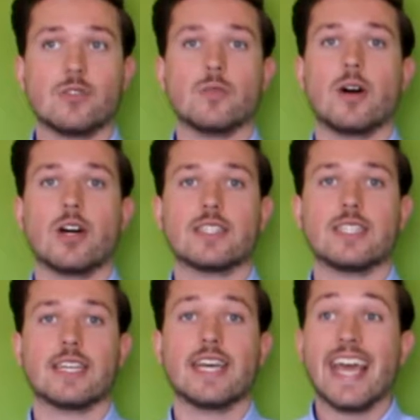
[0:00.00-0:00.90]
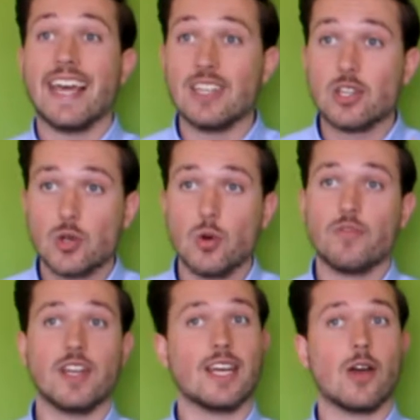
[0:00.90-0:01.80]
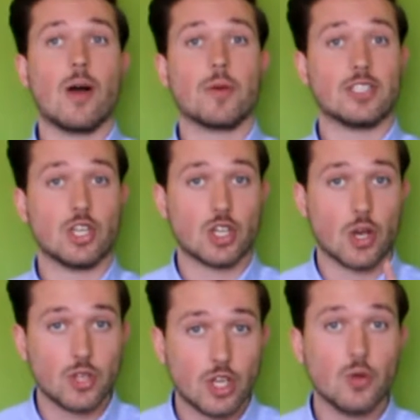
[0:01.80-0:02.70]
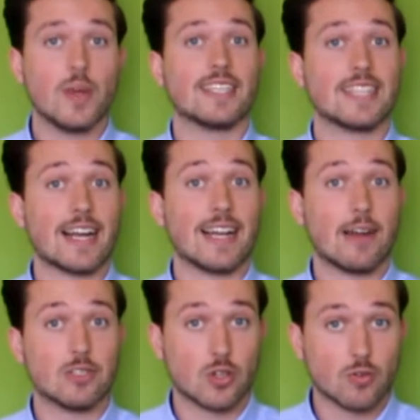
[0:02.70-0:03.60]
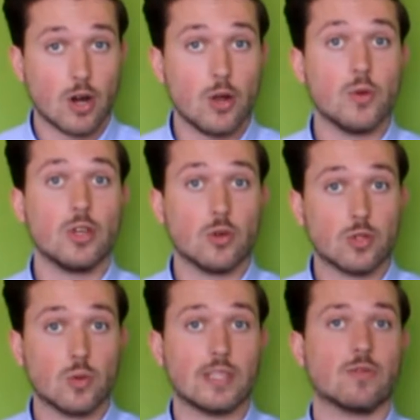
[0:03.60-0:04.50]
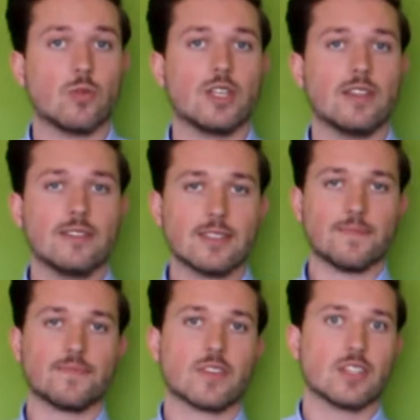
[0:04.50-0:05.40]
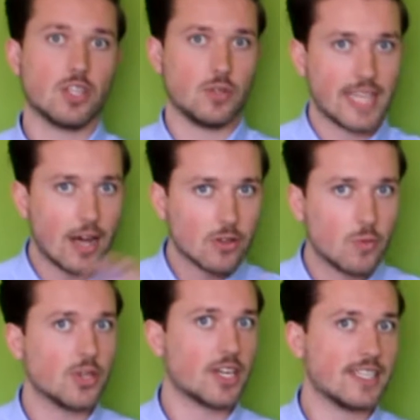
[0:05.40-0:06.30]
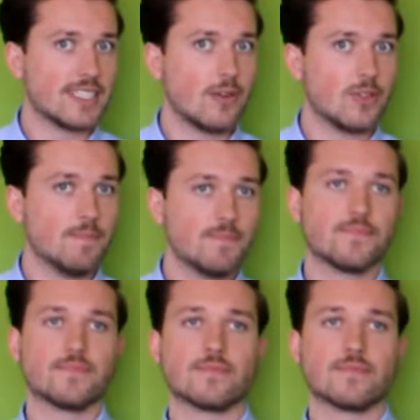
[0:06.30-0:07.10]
Digital Marketing. In this short video, I'm going to show you exactly how to grow your Twitter audience." So you tell them what you're going to tell them.